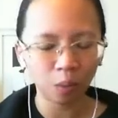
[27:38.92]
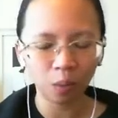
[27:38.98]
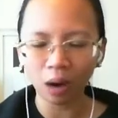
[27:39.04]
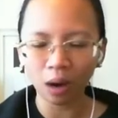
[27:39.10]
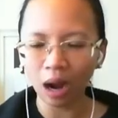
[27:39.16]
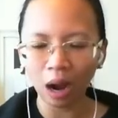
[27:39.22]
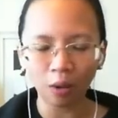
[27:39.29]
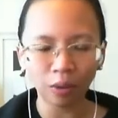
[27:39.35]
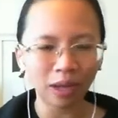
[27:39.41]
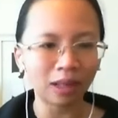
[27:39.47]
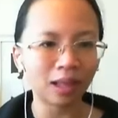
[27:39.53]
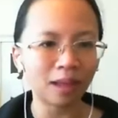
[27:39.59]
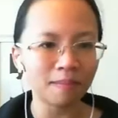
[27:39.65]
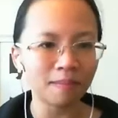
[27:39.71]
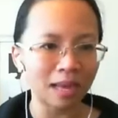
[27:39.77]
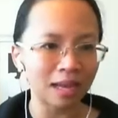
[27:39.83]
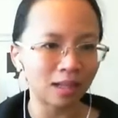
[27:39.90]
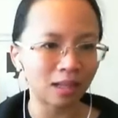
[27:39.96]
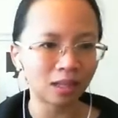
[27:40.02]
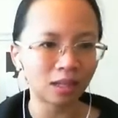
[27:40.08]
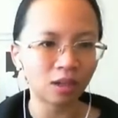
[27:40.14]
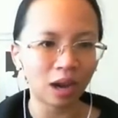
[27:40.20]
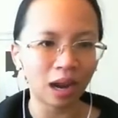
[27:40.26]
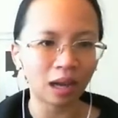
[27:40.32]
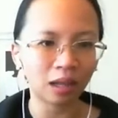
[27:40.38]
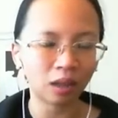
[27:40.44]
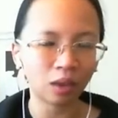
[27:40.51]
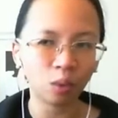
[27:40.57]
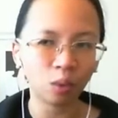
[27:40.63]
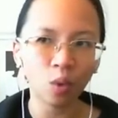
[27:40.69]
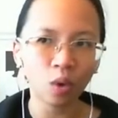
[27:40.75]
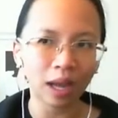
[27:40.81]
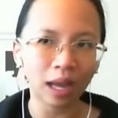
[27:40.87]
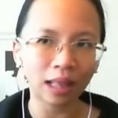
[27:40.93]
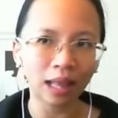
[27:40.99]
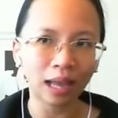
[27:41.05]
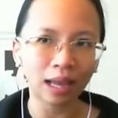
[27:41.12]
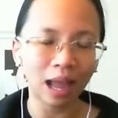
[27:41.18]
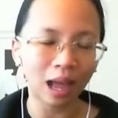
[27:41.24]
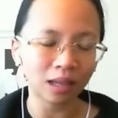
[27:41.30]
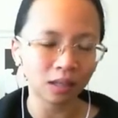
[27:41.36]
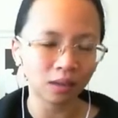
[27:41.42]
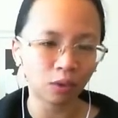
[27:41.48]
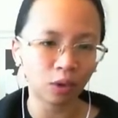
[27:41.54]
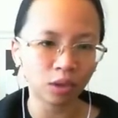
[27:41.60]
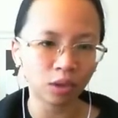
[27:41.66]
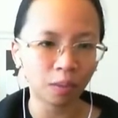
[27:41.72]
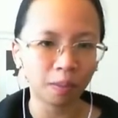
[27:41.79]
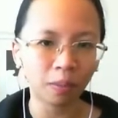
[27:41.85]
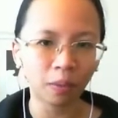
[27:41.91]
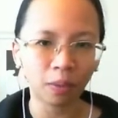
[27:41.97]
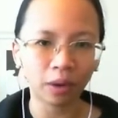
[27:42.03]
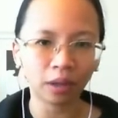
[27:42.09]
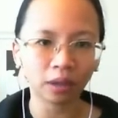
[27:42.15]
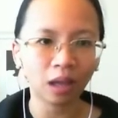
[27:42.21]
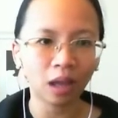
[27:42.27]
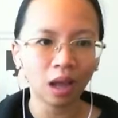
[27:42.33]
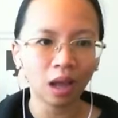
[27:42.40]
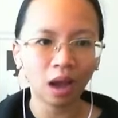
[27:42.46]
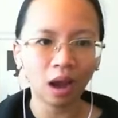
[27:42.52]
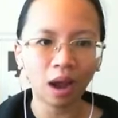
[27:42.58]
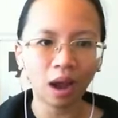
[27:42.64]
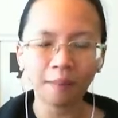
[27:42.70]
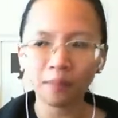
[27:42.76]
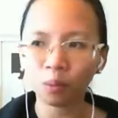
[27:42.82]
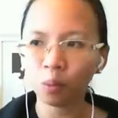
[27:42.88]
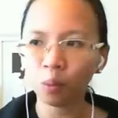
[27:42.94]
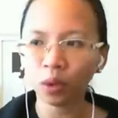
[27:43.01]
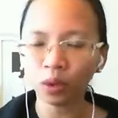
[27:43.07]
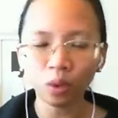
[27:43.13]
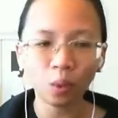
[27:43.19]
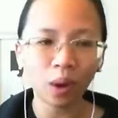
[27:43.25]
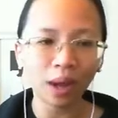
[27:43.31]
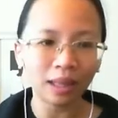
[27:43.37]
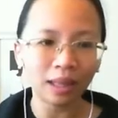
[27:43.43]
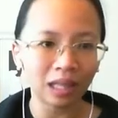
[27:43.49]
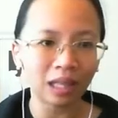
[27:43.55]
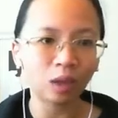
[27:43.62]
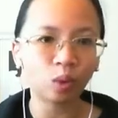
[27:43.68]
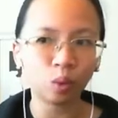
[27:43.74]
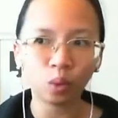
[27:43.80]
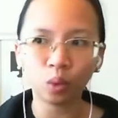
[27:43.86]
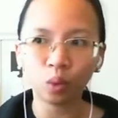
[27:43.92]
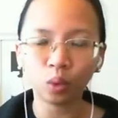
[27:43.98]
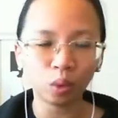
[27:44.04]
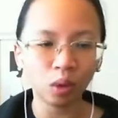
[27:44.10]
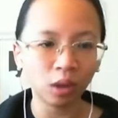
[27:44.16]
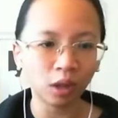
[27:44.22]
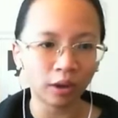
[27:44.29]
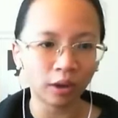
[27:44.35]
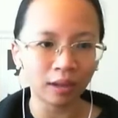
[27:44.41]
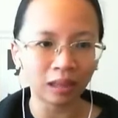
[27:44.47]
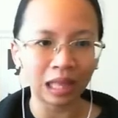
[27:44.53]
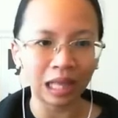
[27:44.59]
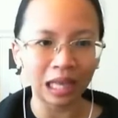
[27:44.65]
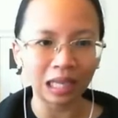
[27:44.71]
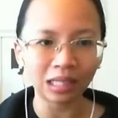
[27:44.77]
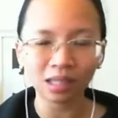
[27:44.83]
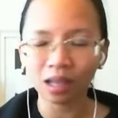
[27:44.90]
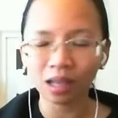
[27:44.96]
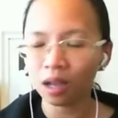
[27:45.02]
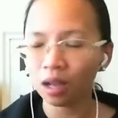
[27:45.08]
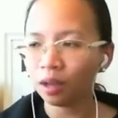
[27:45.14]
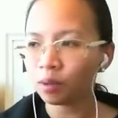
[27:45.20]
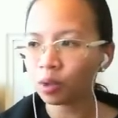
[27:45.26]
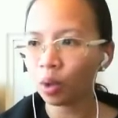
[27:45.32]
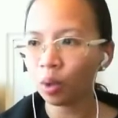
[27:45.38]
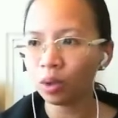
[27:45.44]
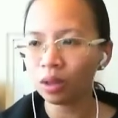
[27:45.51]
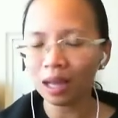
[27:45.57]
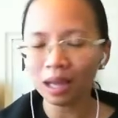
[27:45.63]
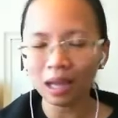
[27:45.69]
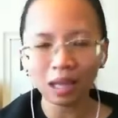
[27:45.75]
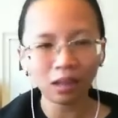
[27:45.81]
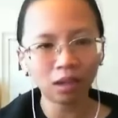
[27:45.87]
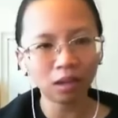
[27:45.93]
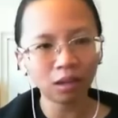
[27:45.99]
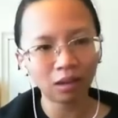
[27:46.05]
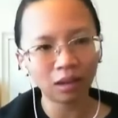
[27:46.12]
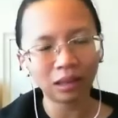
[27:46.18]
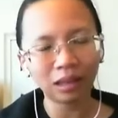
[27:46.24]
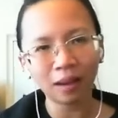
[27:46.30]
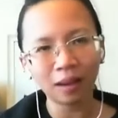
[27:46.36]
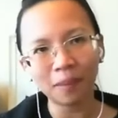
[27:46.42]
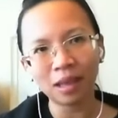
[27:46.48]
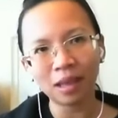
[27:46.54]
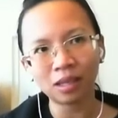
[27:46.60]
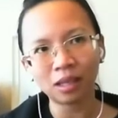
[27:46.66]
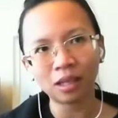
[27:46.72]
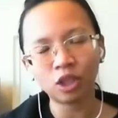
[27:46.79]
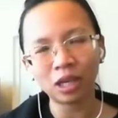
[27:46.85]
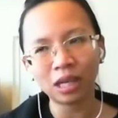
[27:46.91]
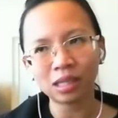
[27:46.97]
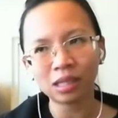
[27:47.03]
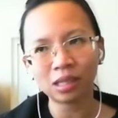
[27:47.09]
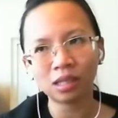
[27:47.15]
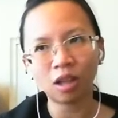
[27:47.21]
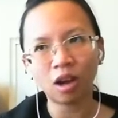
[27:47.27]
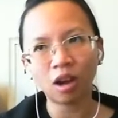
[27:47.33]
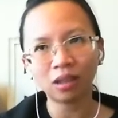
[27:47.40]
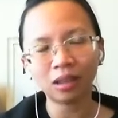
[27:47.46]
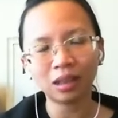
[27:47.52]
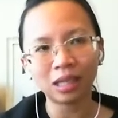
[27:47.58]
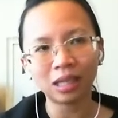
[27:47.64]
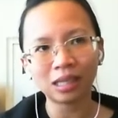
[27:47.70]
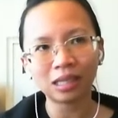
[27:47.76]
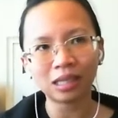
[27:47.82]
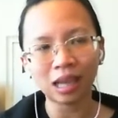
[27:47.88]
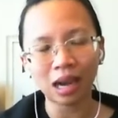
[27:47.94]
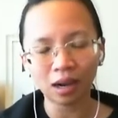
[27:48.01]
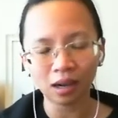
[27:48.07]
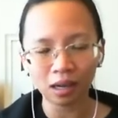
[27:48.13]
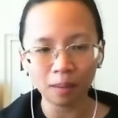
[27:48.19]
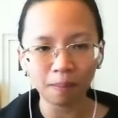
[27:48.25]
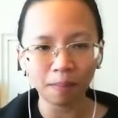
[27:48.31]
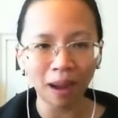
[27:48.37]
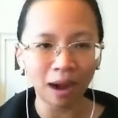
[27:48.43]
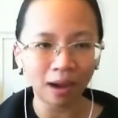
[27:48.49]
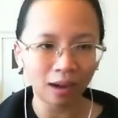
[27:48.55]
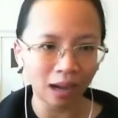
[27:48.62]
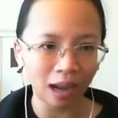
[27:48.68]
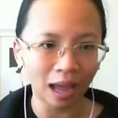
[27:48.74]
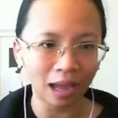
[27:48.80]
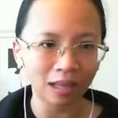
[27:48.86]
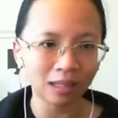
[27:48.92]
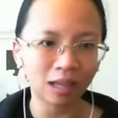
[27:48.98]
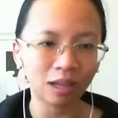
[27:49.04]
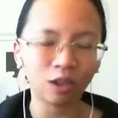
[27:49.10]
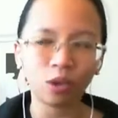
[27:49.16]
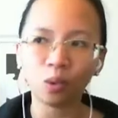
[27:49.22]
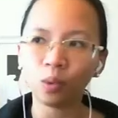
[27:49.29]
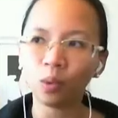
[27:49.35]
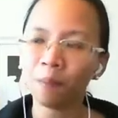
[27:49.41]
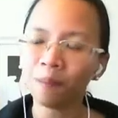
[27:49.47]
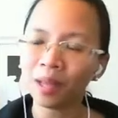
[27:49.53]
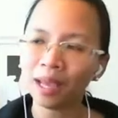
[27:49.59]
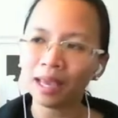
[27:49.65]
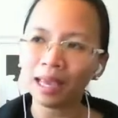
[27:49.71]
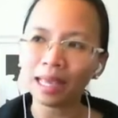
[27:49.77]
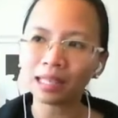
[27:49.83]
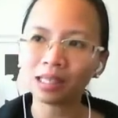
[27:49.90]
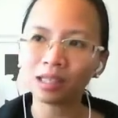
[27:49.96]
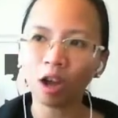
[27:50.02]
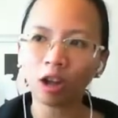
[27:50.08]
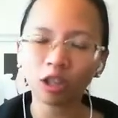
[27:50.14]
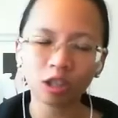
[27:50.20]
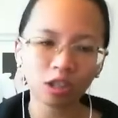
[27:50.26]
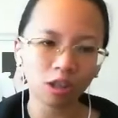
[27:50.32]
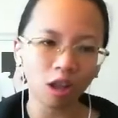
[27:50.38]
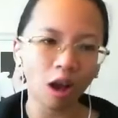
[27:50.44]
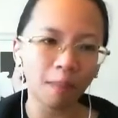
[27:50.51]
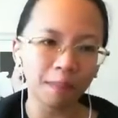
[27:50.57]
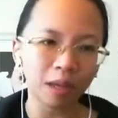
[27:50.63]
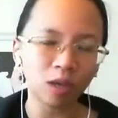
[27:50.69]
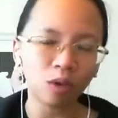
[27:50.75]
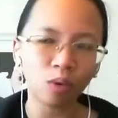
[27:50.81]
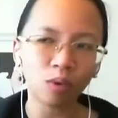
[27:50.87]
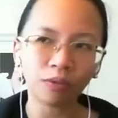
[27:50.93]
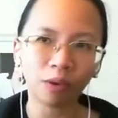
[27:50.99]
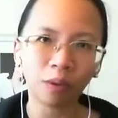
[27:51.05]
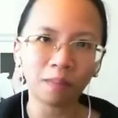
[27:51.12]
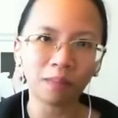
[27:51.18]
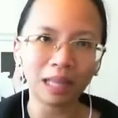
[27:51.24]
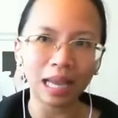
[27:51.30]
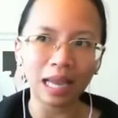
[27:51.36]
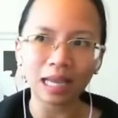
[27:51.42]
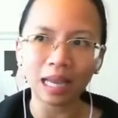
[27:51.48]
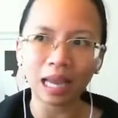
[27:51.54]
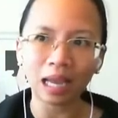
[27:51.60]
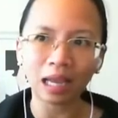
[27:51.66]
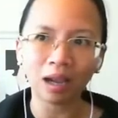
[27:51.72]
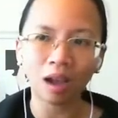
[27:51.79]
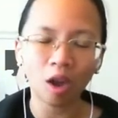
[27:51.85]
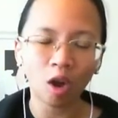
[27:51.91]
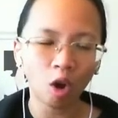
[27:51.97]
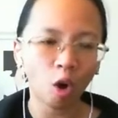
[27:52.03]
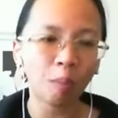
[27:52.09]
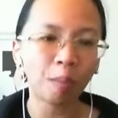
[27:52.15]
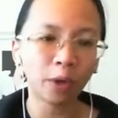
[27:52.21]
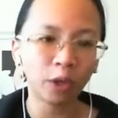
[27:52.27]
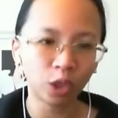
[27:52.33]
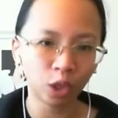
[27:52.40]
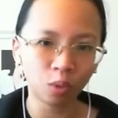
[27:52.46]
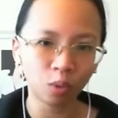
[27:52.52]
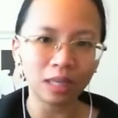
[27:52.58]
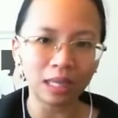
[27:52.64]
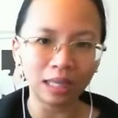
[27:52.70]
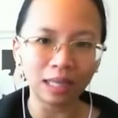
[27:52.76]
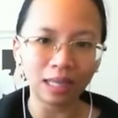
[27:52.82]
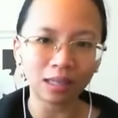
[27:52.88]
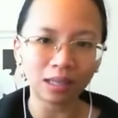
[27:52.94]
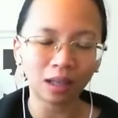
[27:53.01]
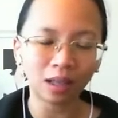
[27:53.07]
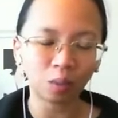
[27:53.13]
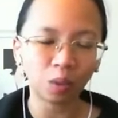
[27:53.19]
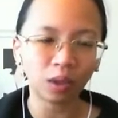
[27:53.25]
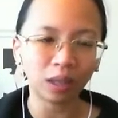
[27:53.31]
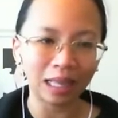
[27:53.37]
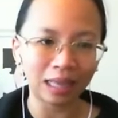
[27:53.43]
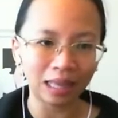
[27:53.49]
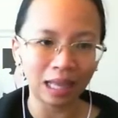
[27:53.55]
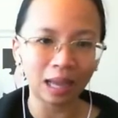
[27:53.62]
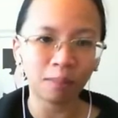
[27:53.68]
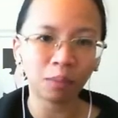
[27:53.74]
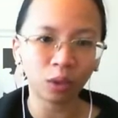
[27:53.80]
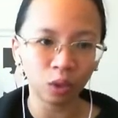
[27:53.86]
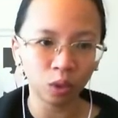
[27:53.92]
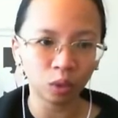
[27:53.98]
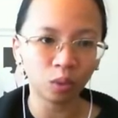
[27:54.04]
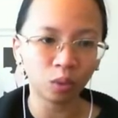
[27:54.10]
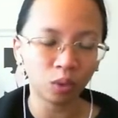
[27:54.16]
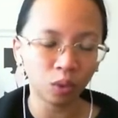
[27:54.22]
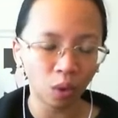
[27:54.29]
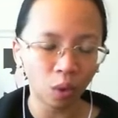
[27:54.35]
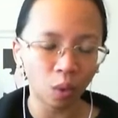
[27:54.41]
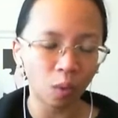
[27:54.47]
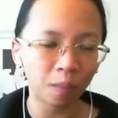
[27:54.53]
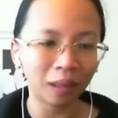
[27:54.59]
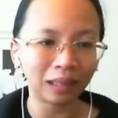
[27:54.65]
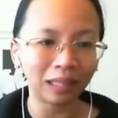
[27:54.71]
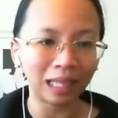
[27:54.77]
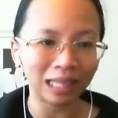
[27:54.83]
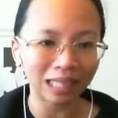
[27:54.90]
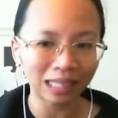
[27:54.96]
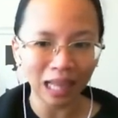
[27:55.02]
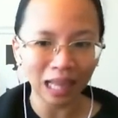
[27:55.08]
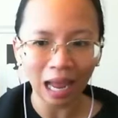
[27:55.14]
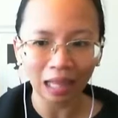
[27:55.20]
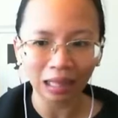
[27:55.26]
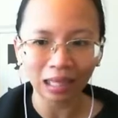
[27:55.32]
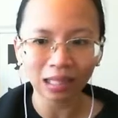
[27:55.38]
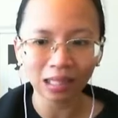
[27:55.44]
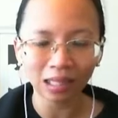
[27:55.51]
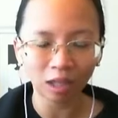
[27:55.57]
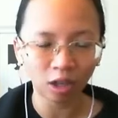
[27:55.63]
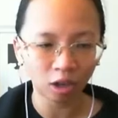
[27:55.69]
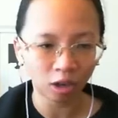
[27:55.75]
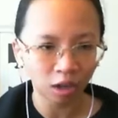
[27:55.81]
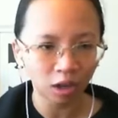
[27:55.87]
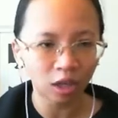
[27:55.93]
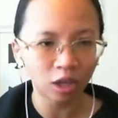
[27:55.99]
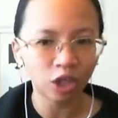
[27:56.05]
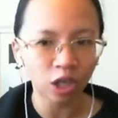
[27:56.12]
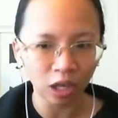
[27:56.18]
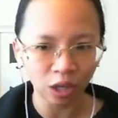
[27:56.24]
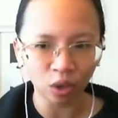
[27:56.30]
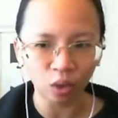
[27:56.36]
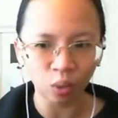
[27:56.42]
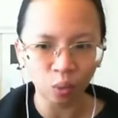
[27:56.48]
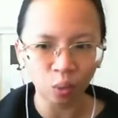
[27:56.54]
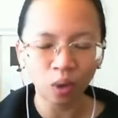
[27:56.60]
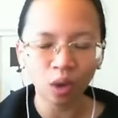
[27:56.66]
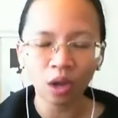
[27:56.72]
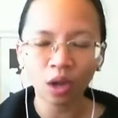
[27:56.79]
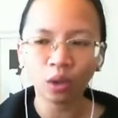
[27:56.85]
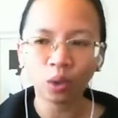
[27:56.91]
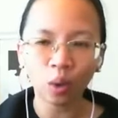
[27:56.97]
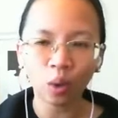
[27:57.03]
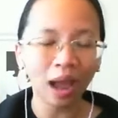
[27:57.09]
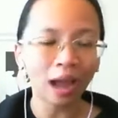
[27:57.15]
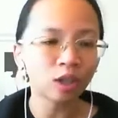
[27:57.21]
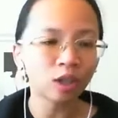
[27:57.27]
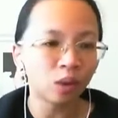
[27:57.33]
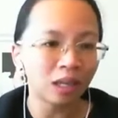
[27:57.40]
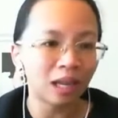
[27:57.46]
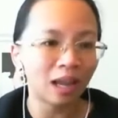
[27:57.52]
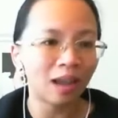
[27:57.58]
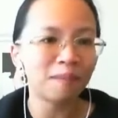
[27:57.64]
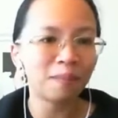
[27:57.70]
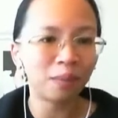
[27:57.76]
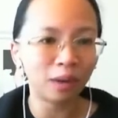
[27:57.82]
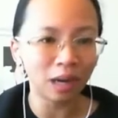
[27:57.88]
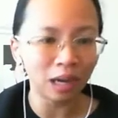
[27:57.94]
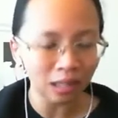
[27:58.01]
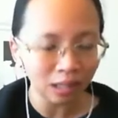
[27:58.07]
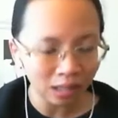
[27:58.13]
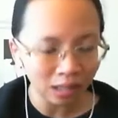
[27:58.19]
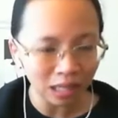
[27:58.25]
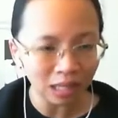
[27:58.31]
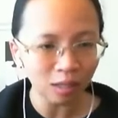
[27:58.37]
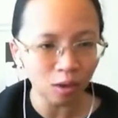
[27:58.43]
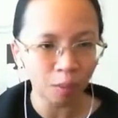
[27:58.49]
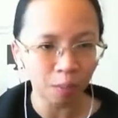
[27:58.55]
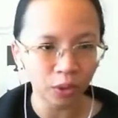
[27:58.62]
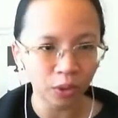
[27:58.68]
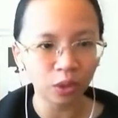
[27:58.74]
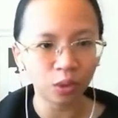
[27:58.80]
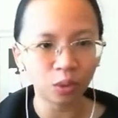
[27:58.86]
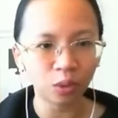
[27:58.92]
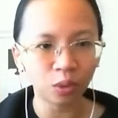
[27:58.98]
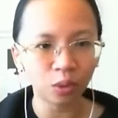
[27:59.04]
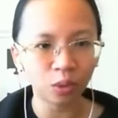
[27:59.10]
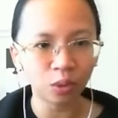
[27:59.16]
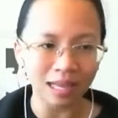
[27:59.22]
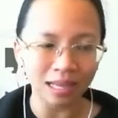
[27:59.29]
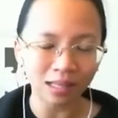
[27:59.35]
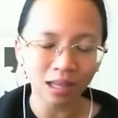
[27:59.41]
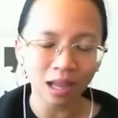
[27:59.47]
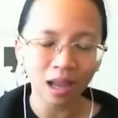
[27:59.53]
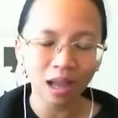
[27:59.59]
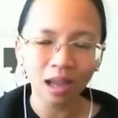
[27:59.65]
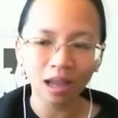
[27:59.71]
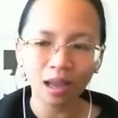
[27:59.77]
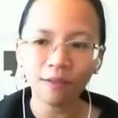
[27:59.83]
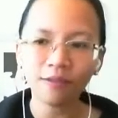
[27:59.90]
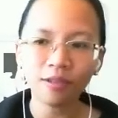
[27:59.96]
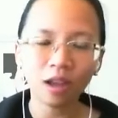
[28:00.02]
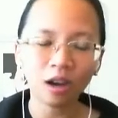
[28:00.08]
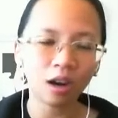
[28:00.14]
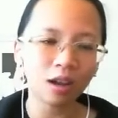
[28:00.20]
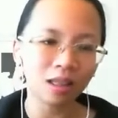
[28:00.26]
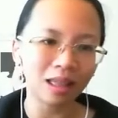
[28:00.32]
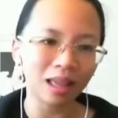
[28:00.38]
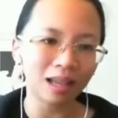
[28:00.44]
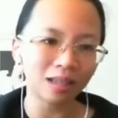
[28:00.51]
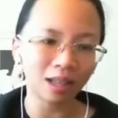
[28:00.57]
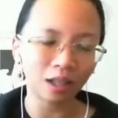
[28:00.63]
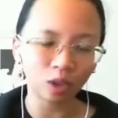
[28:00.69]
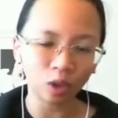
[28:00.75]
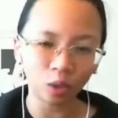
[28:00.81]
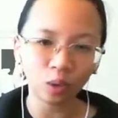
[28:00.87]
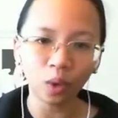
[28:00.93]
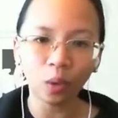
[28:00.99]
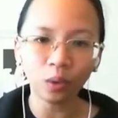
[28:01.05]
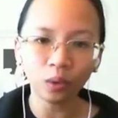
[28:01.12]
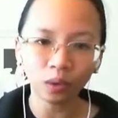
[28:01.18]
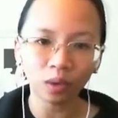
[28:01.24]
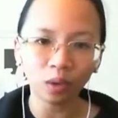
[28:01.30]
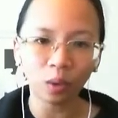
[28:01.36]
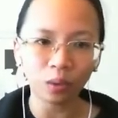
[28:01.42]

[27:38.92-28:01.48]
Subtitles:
how can I make this right? Who can I ask for support? What do I need to do to learn this? So the inner critic message is not necessarily paralyzing you. It's not stopping you from taking opportunities that will enable you to grow, but instead it's encouraging you to actually embrace these opportunities. If there are things that you don't know